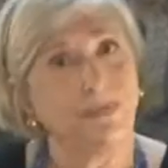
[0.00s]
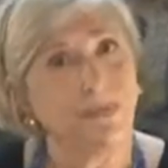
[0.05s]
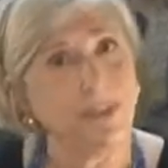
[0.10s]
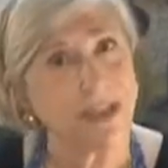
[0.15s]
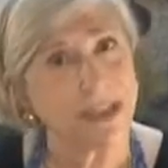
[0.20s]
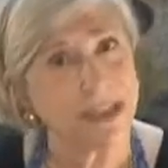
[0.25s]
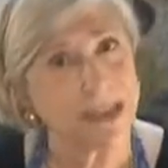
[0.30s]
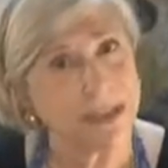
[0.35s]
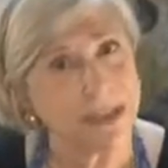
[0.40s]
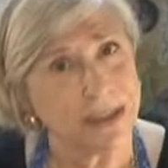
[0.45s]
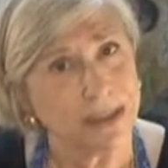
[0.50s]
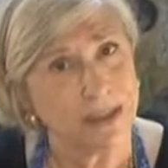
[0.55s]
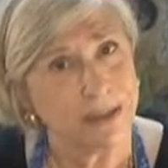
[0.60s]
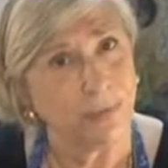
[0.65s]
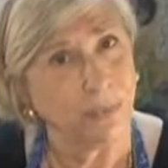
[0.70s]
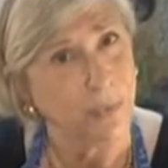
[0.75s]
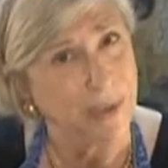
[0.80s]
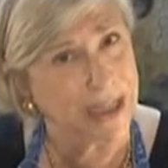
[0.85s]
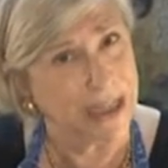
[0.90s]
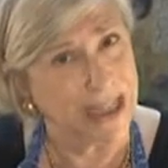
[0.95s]
This
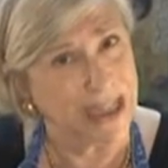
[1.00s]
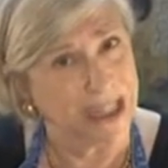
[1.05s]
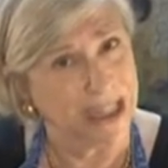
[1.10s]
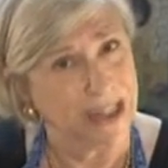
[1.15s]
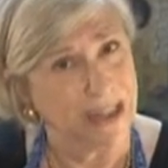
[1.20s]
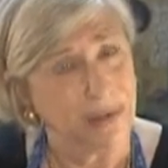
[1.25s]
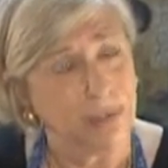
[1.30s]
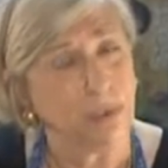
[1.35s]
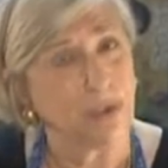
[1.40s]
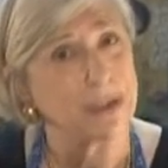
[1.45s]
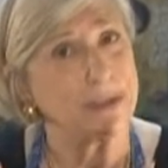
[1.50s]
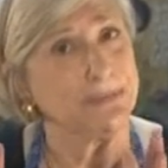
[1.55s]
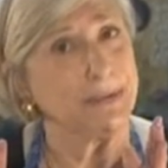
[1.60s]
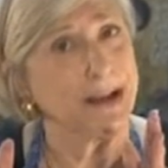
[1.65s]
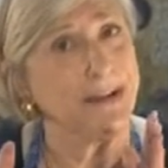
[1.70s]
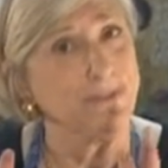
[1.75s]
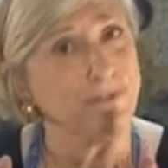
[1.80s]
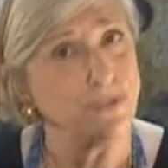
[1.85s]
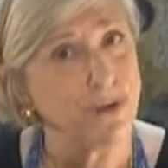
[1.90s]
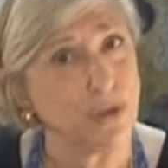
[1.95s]
week was
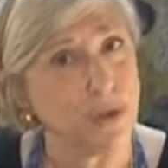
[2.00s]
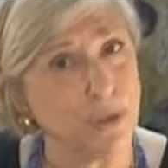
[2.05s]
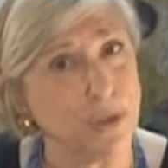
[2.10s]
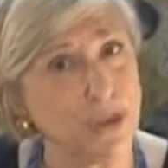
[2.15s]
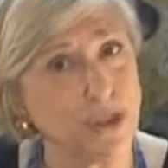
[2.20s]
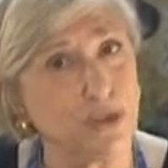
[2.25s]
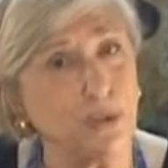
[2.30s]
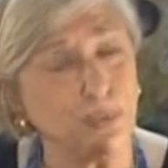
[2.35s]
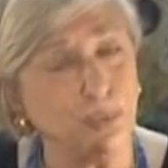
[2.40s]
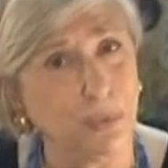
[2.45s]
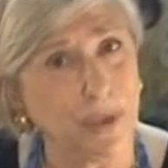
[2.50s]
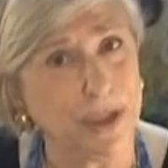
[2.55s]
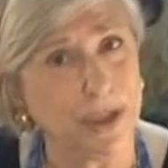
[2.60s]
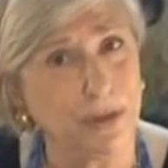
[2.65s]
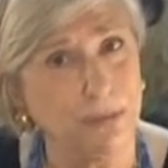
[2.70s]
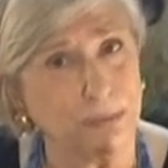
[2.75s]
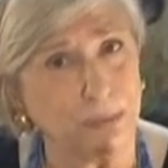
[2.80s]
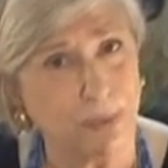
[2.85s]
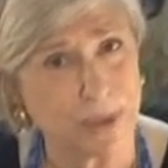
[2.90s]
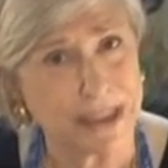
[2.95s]
my first real
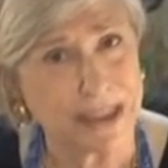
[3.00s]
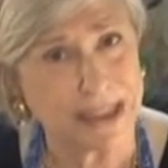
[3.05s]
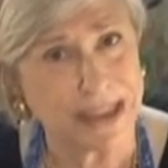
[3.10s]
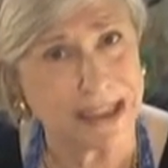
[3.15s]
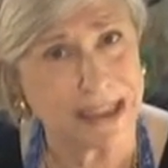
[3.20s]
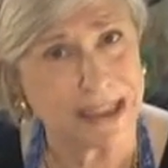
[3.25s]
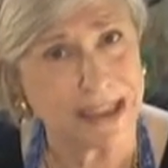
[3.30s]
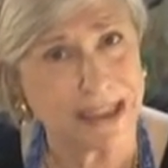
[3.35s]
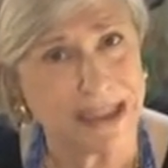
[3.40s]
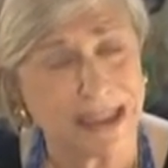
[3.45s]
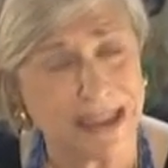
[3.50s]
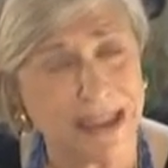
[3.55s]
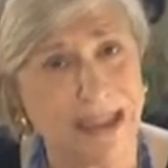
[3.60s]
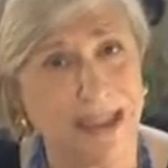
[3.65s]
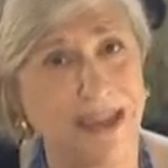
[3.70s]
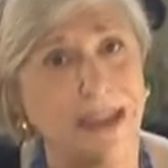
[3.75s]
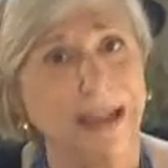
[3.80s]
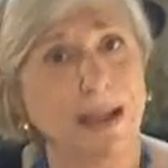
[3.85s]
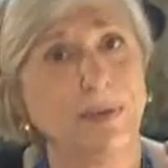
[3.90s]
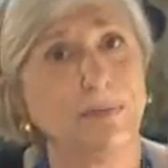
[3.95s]
brisket
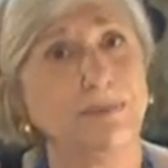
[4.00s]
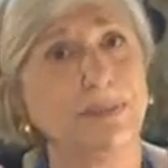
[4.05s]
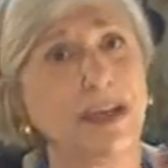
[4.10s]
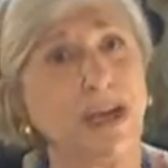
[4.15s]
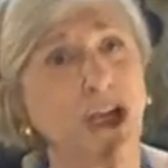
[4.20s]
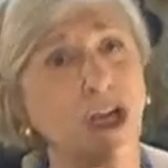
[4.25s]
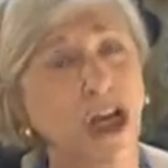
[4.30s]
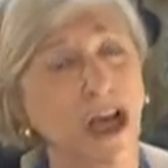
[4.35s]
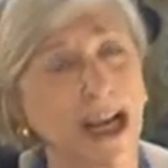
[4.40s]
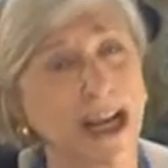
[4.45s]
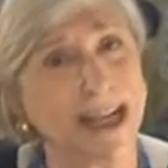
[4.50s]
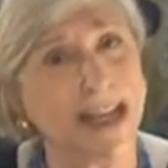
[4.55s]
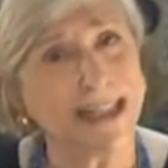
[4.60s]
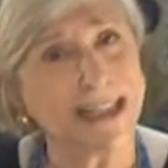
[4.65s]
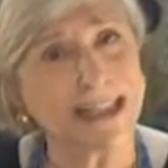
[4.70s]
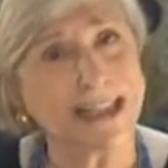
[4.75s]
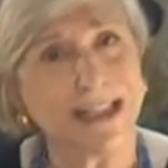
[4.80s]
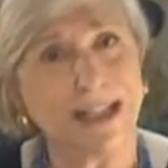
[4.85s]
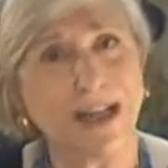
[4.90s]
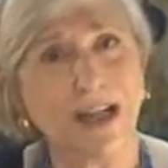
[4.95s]

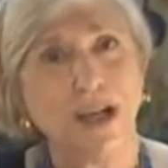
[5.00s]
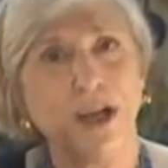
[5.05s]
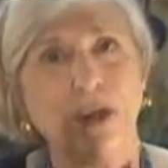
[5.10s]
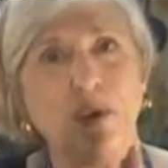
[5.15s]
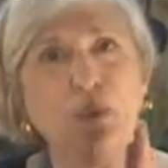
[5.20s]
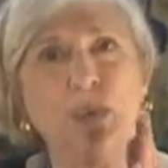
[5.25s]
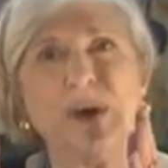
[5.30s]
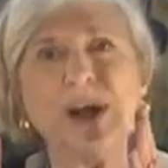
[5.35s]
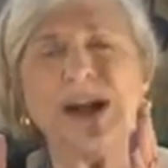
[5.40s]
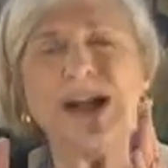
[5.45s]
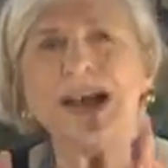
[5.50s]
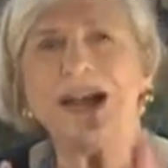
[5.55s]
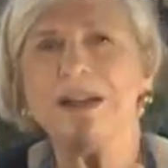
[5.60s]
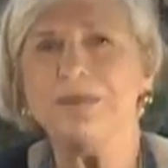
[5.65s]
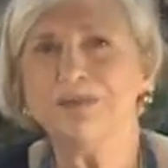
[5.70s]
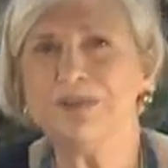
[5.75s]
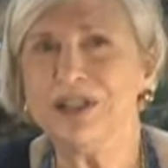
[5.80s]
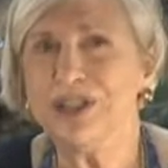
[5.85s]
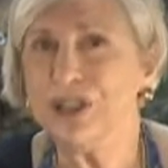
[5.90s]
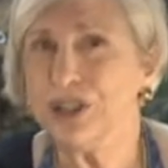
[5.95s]
because what I
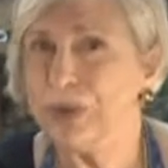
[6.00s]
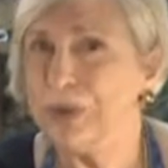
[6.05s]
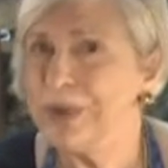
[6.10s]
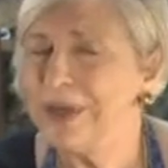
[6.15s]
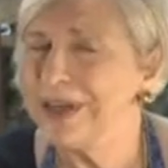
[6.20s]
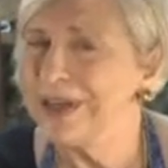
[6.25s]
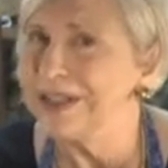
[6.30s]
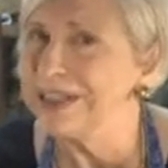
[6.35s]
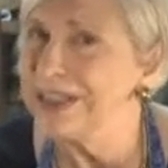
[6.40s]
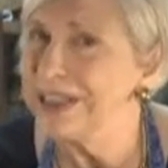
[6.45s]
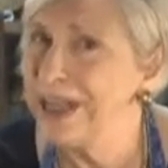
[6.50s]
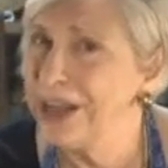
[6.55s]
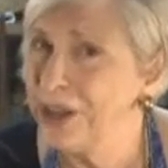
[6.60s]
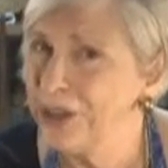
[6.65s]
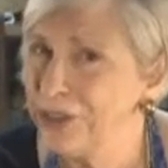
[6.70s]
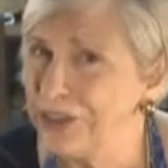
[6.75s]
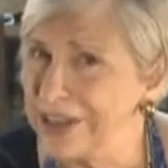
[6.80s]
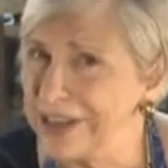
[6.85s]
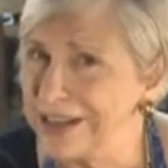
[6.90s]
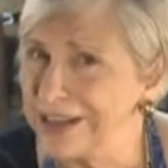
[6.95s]
had been doing until
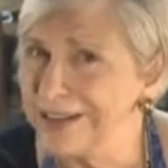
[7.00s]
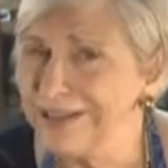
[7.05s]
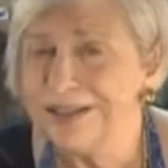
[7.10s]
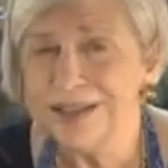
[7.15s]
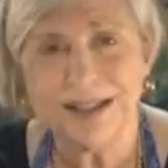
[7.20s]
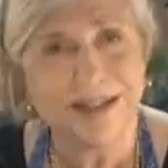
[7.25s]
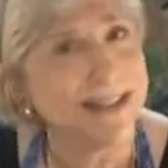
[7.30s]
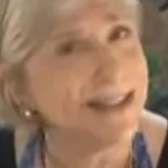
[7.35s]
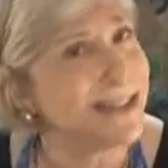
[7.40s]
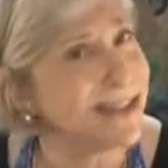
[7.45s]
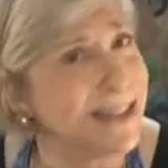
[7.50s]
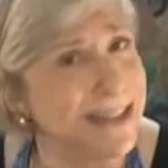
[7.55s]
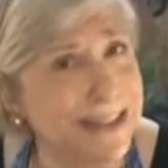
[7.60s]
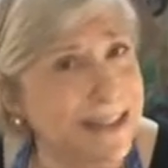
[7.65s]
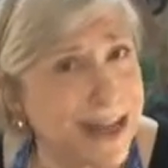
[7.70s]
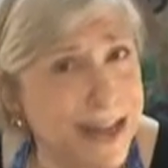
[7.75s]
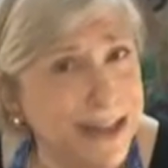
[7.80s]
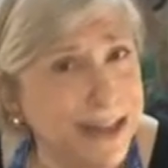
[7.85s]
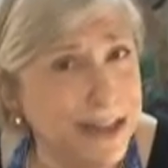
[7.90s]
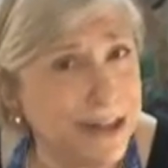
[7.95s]
then, since
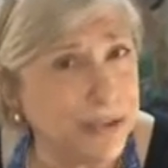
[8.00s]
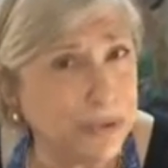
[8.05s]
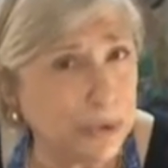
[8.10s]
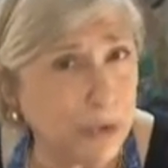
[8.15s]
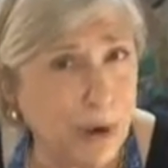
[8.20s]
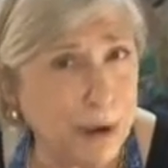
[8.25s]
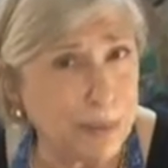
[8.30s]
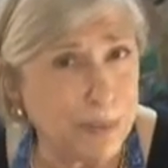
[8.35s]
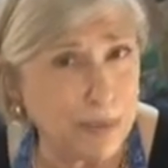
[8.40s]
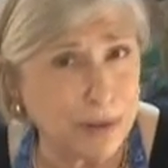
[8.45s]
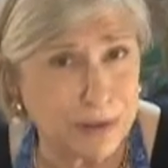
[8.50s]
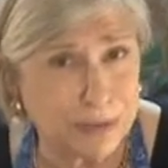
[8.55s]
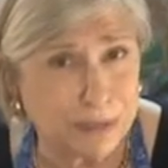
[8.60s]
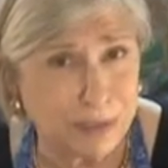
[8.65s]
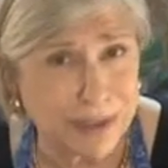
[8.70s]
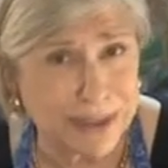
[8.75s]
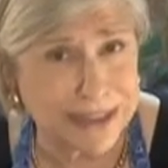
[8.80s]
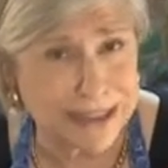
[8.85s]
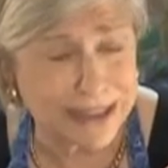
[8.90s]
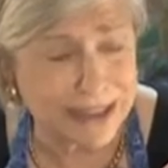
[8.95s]
I didn't grow up with
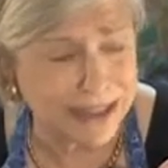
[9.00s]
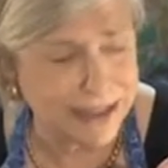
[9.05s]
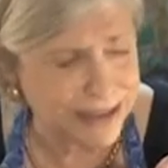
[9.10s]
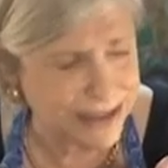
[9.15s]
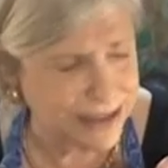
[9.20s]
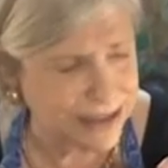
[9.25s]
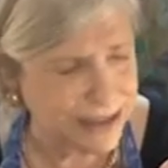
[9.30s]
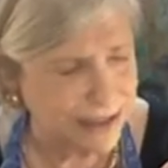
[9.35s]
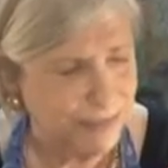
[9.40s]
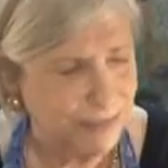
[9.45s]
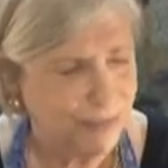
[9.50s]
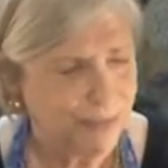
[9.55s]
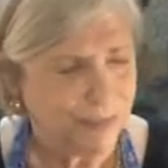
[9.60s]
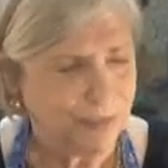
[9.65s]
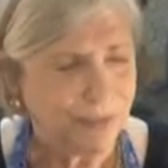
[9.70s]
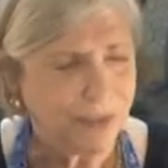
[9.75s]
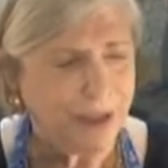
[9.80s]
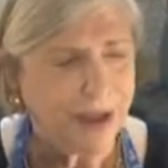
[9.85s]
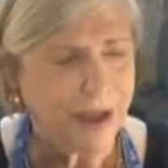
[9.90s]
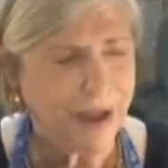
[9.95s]
briskets,
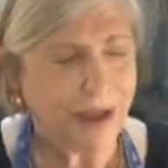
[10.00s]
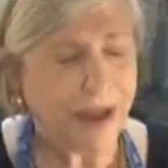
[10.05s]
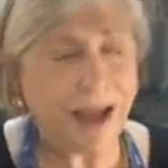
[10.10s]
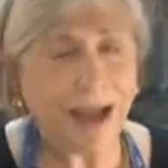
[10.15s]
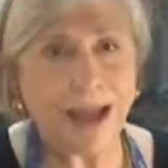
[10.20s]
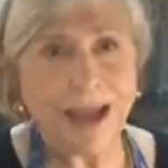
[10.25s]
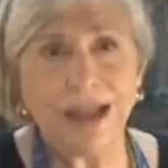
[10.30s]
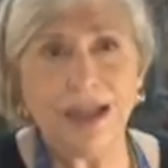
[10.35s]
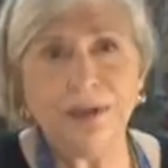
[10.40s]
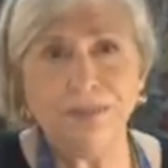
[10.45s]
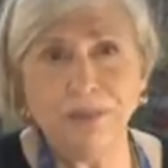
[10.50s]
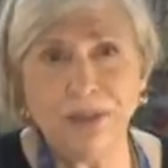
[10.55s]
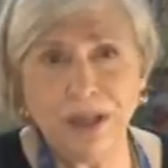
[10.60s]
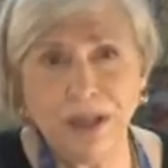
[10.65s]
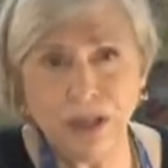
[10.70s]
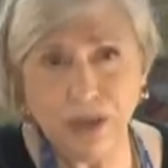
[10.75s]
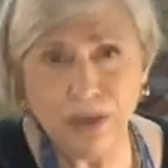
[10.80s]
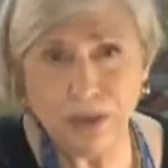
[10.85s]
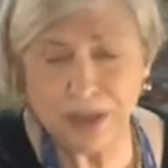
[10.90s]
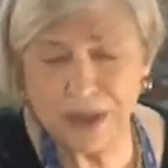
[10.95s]
I had been
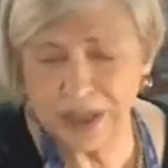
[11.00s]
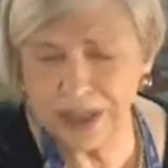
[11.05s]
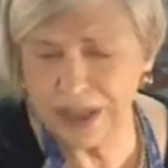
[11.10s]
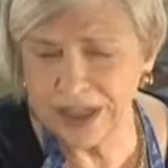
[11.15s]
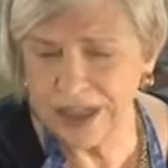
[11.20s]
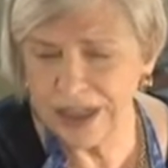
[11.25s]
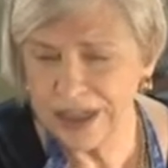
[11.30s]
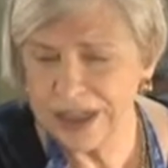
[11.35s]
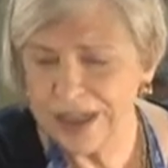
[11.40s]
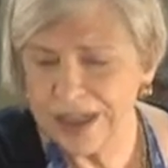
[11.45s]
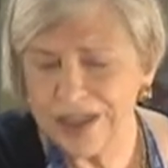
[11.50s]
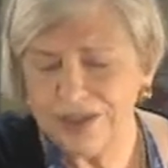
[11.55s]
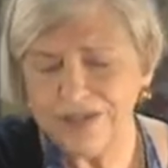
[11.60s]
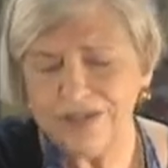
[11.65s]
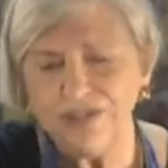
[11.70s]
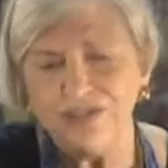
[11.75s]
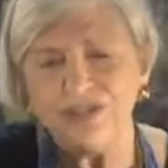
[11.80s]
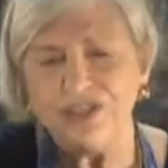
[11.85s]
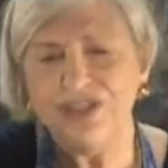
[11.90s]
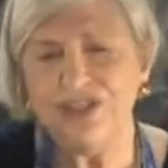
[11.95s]
using
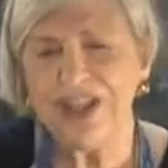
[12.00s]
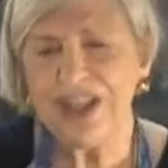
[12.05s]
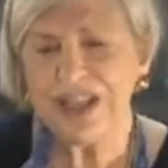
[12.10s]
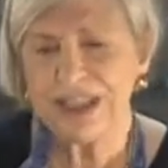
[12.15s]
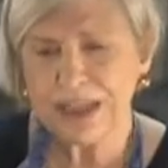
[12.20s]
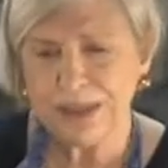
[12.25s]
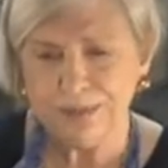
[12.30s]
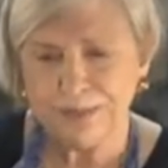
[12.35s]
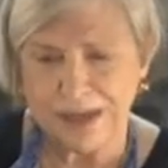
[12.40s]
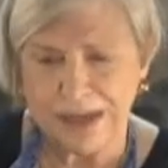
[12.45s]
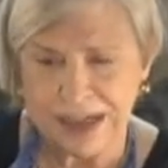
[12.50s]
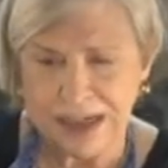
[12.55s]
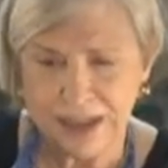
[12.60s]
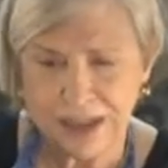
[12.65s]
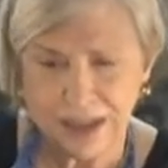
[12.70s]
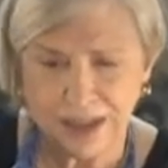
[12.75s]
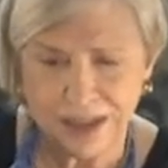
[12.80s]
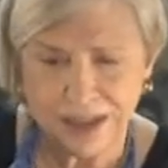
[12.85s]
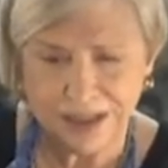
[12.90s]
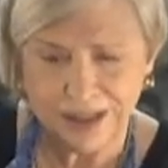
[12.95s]
this
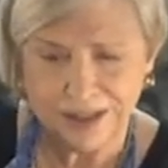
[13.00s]
meat.